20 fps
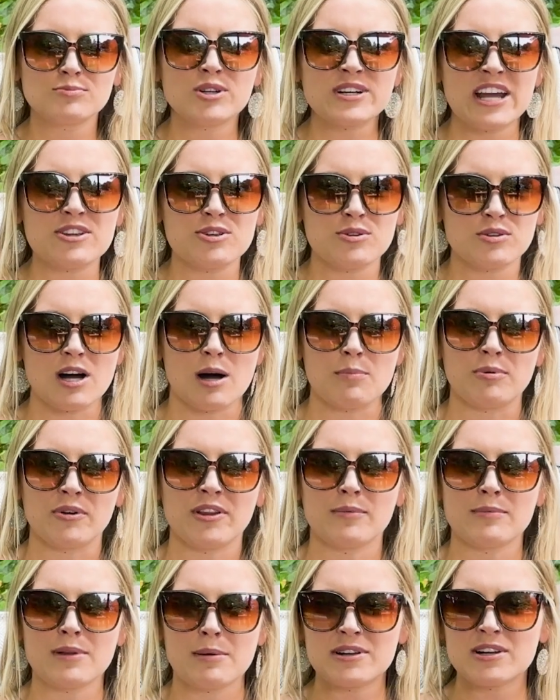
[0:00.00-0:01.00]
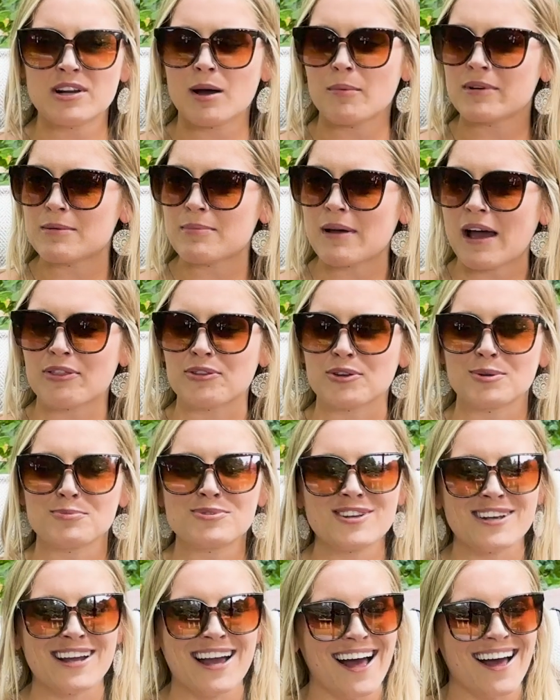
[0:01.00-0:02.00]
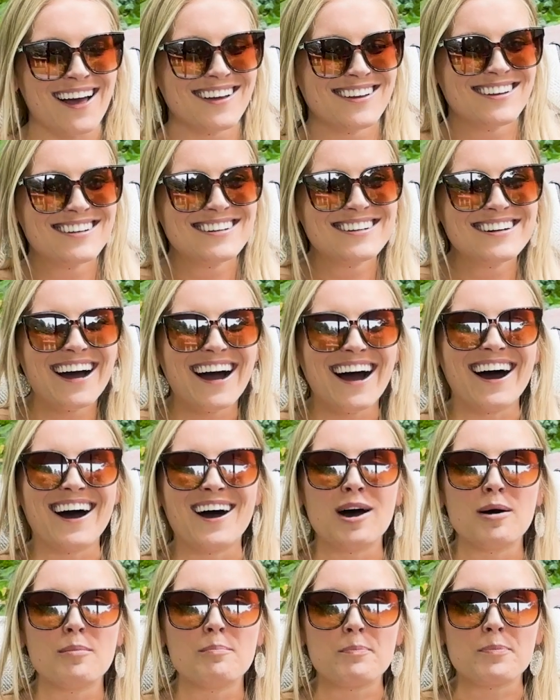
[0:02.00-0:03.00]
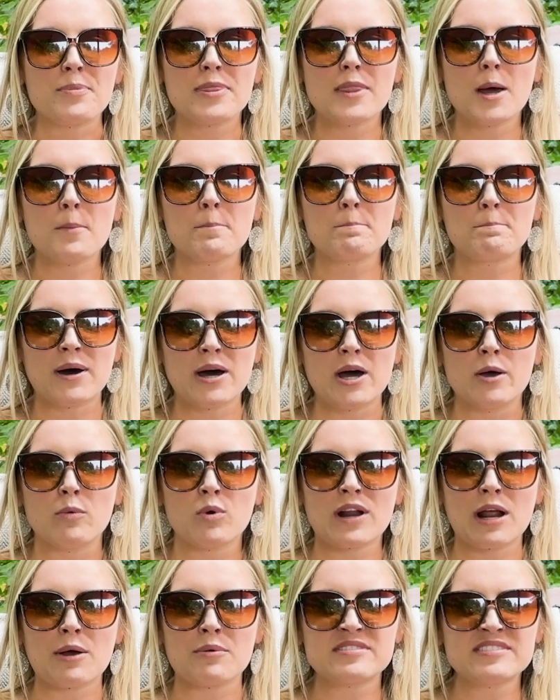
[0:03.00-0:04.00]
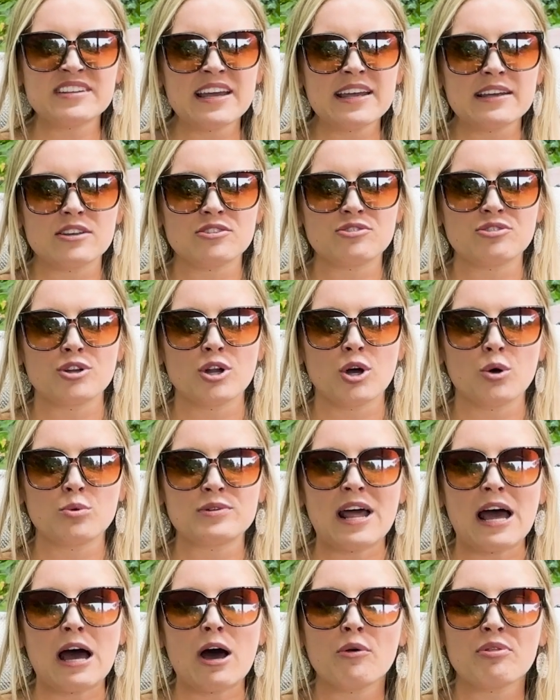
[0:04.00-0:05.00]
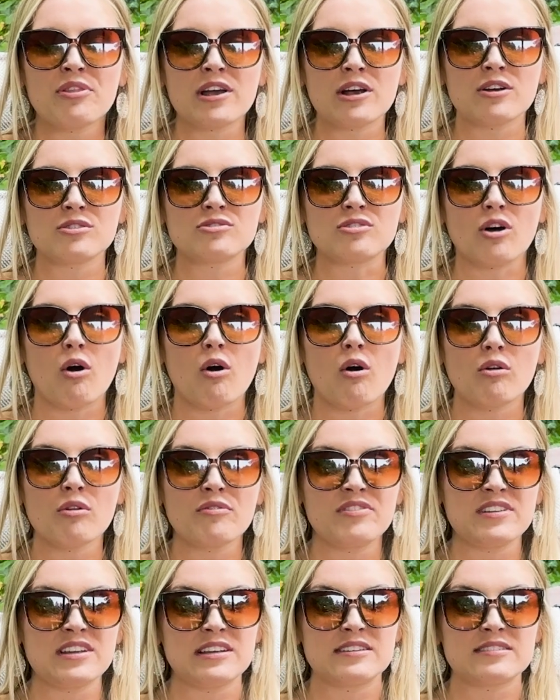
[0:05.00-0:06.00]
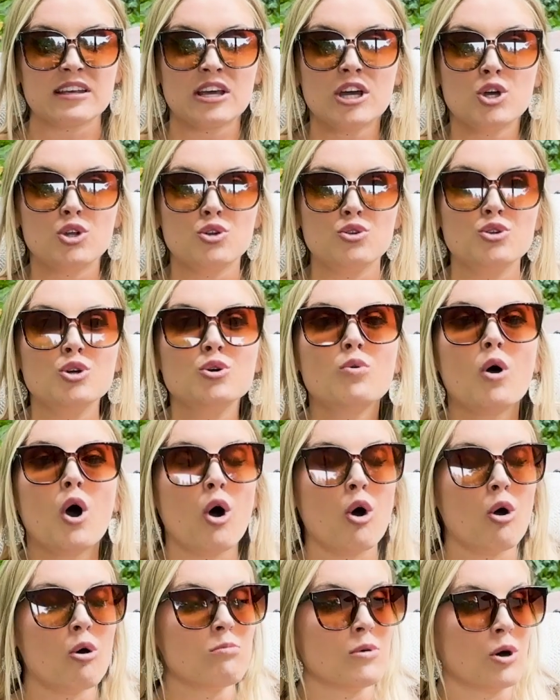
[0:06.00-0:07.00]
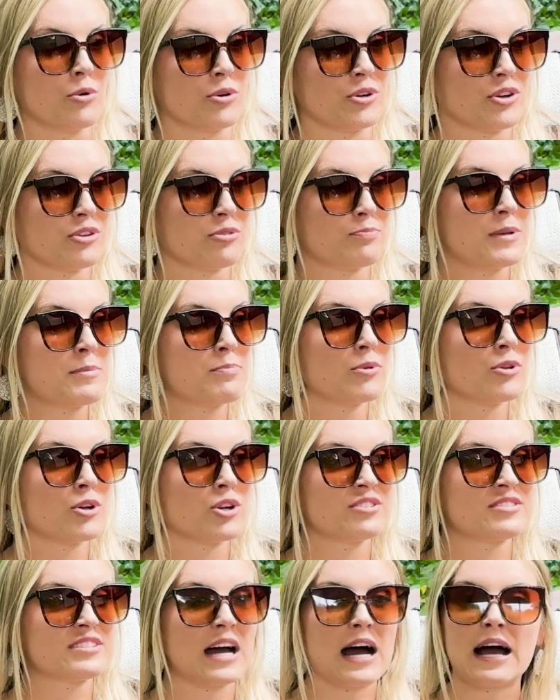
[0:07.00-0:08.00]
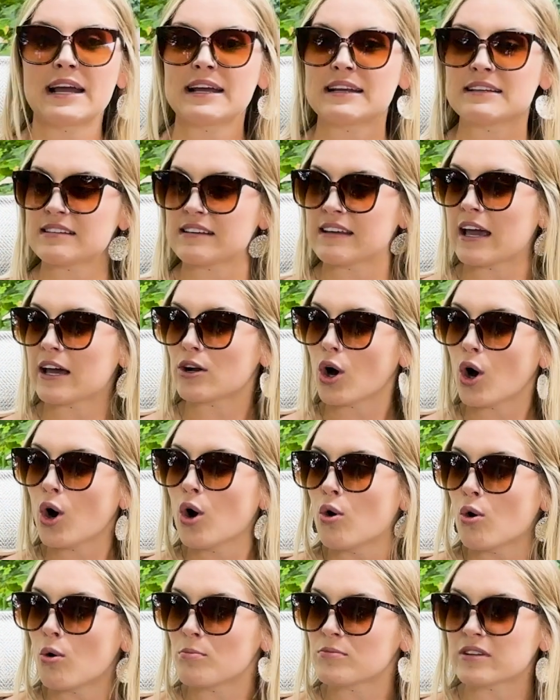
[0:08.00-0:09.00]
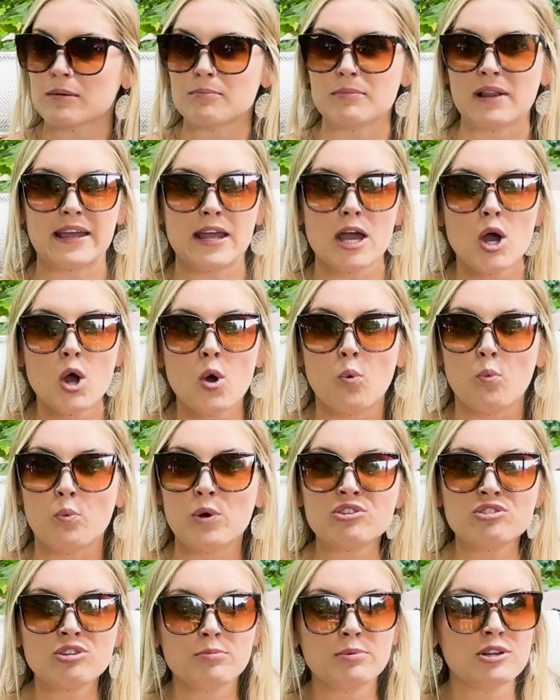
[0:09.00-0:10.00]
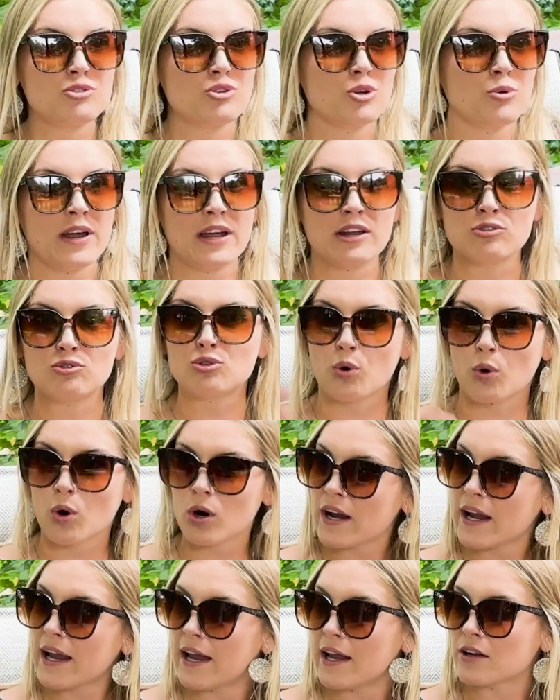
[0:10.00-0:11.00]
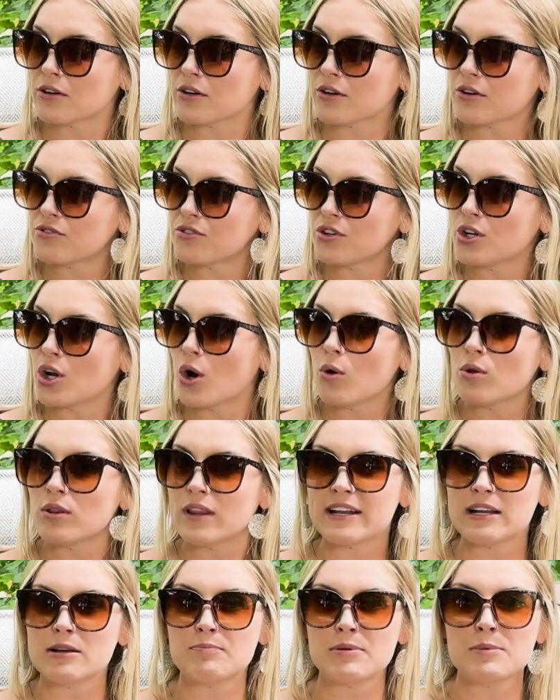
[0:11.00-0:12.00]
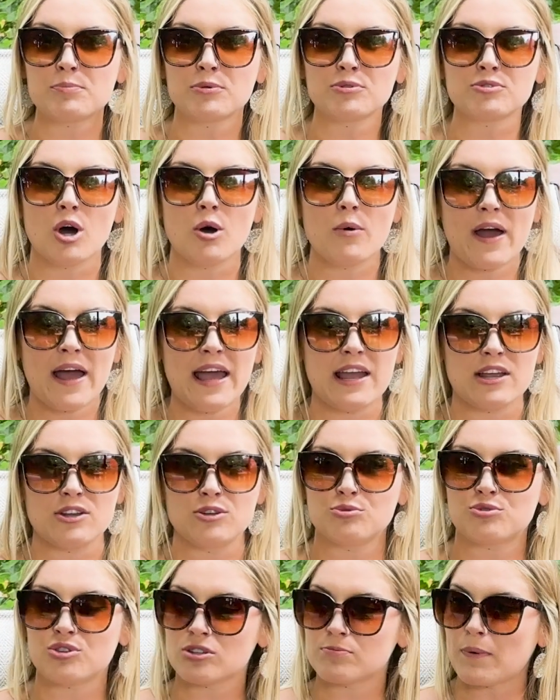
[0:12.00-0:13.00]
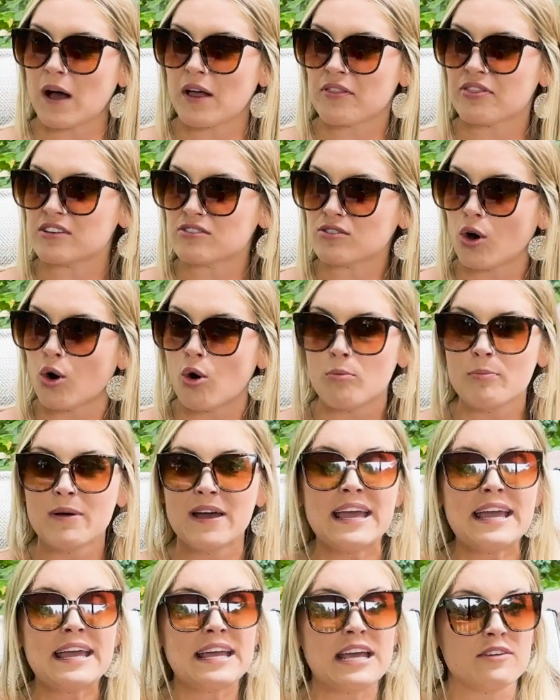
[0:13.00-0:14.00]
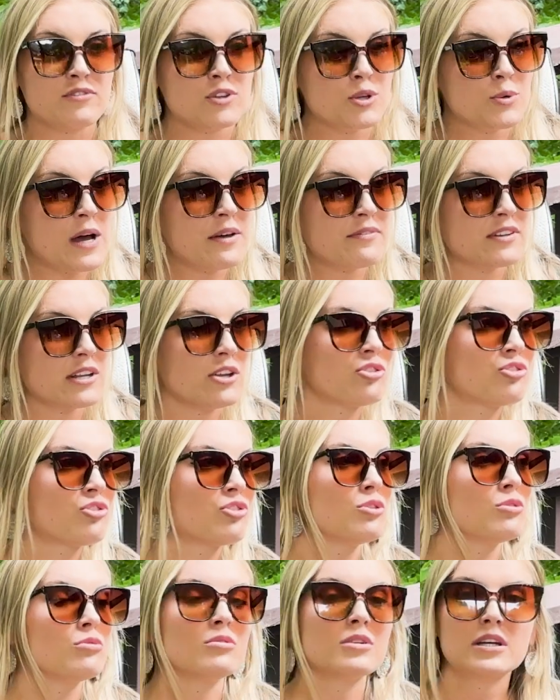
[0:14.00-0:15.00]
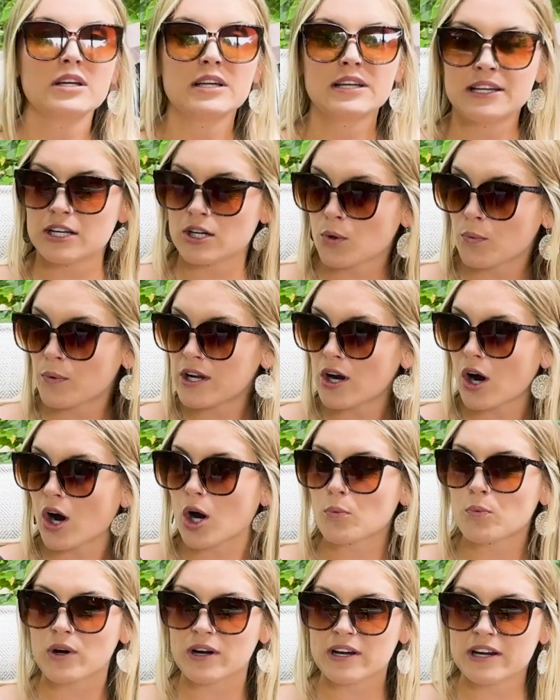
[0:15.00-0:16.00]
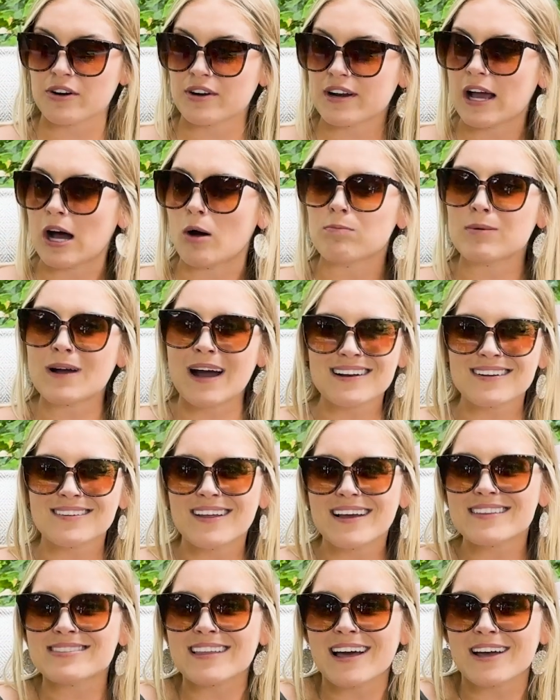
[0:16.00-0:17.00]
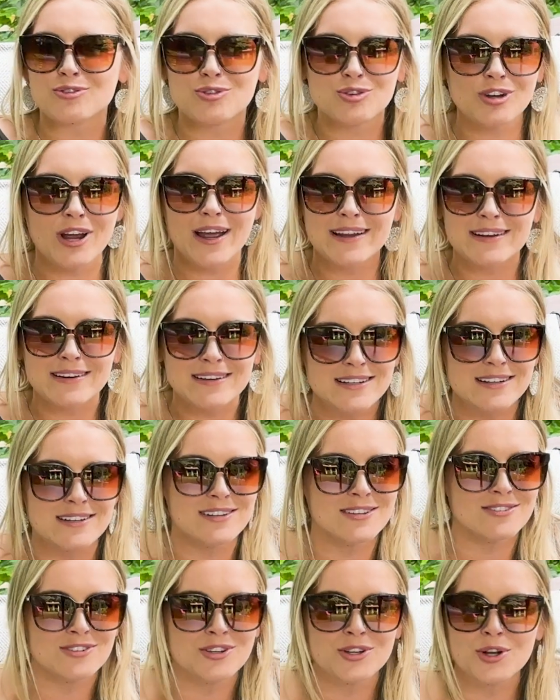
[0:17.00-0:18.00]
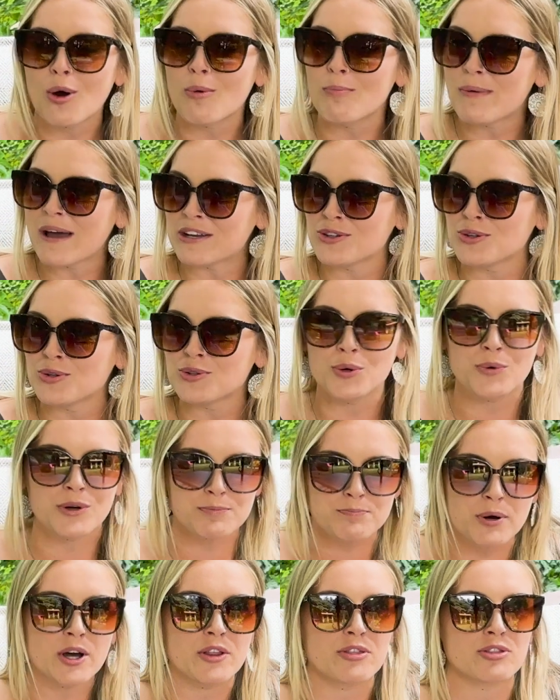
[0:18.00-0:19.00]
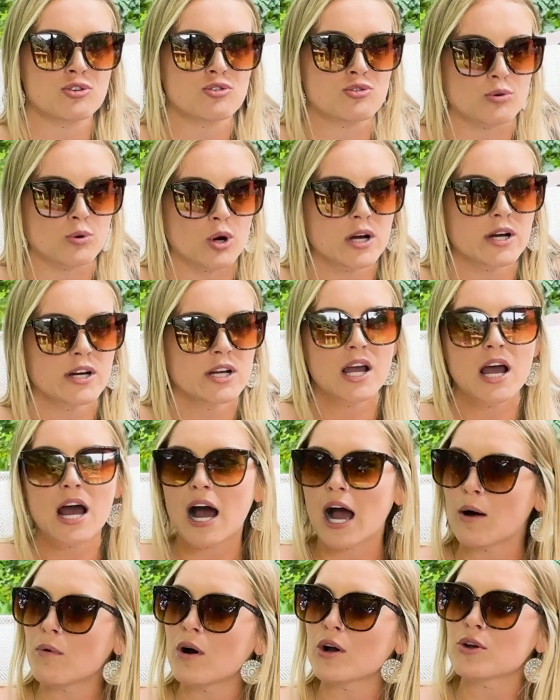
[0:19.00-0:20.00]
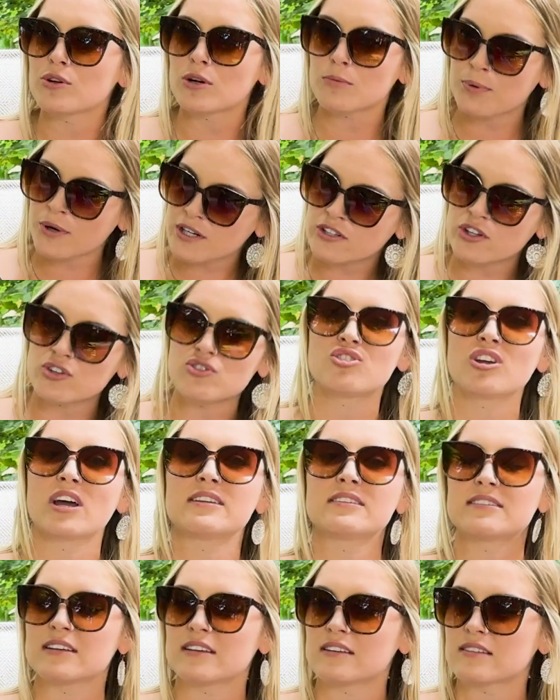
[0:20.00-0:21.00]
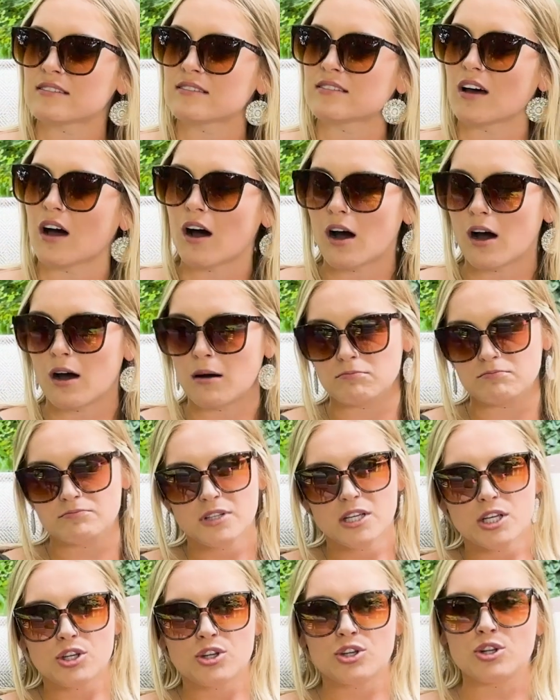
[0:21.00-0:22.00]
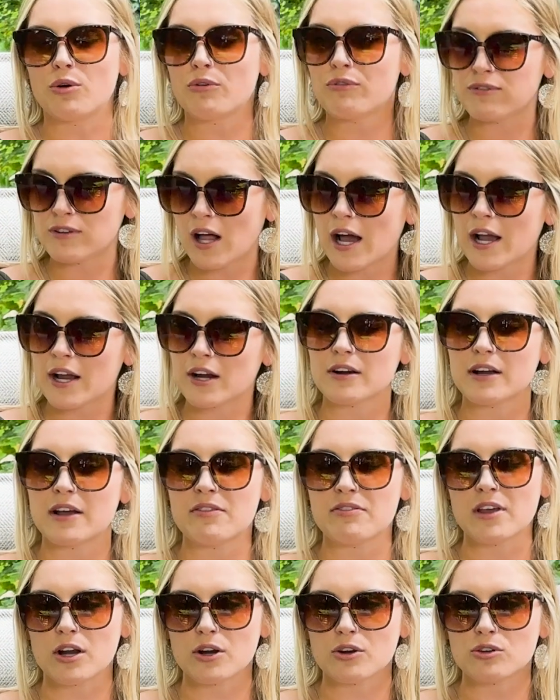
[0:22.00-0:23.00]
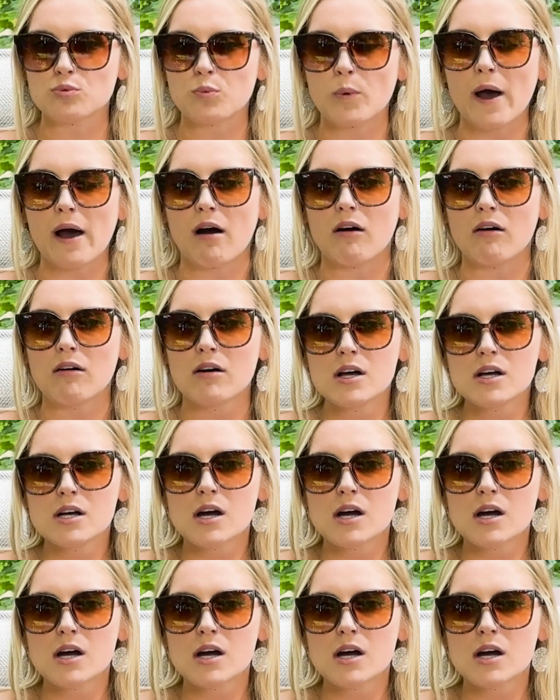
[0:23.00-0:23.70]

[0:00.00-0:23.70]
We'll get you a couple of them. Let me know how many bathrooms you got. But what I was saying is, now there's all of these new homeowners. People are dying to get homes. I'm like, we should be doing door hangers, letting people know, hey, you just bought this home. If you have an issue, here we are. We're here to help. Kind of like that Chinese, menu you would put in the drawer. I want you to put an Agentis, flyer in there as well.